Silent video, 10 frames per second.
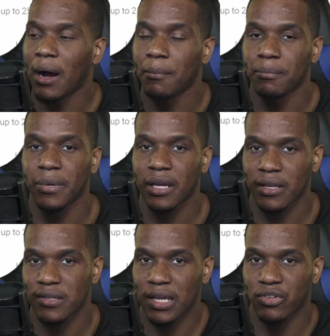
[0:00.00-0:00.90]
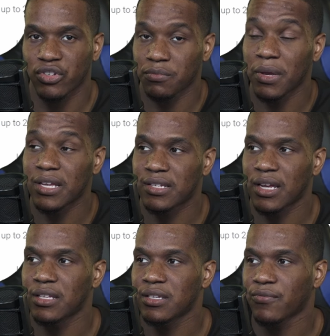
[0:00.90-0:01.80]
because it just makes
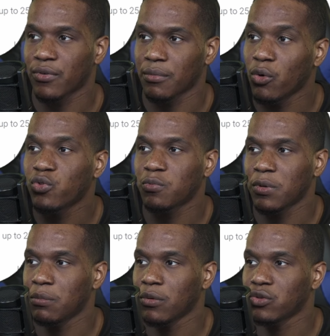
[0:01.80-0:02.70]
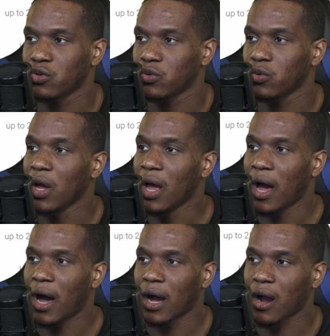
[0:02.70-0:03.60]
sense for most people to
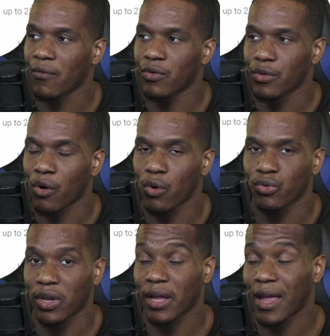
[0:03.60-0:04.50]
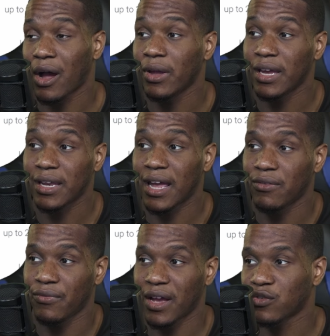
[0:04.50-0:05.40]
cover their hosting account in
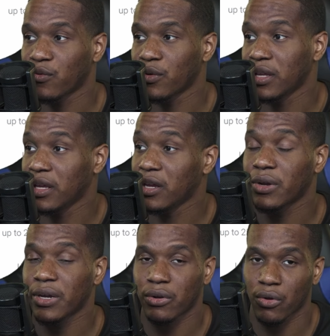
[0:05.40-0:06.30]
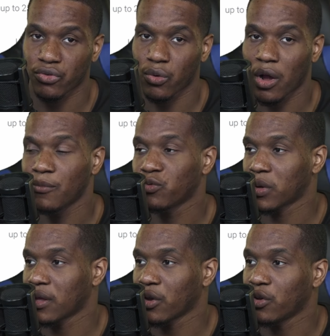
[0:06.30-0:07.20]
advance for the year. It also comes
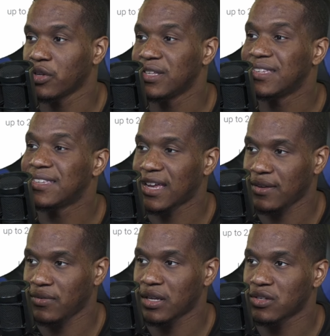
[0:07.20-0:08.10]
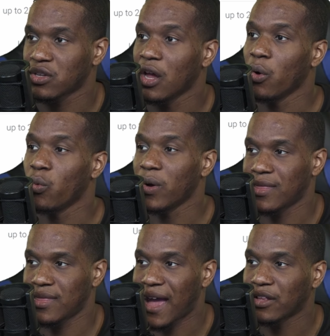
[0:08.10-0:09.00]
with a good savings with
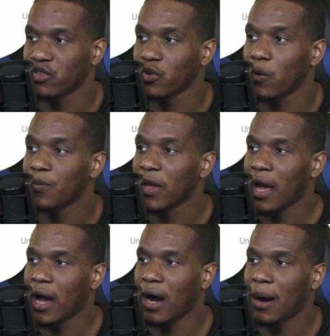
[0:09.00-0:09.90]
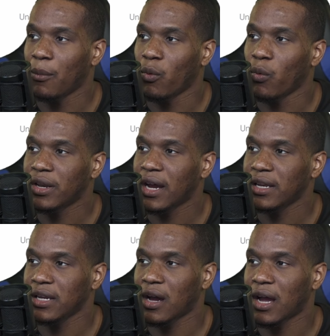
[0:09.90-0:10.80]
that. So
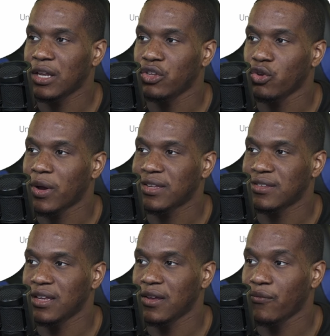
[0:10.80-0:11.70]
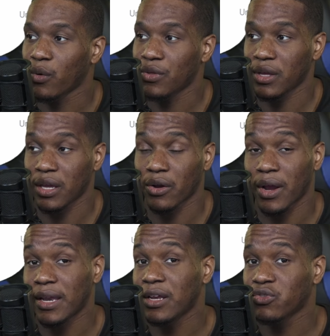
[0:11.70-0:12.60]
$199 USD for the year.
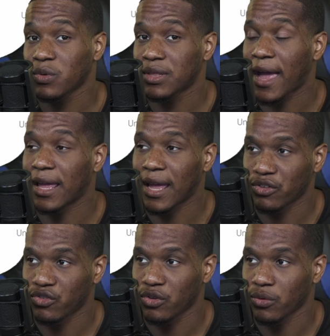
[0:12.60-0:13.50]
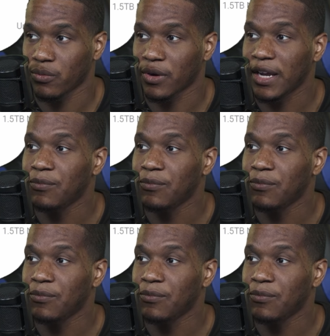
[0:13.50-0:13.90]
And here's what that gets you, right?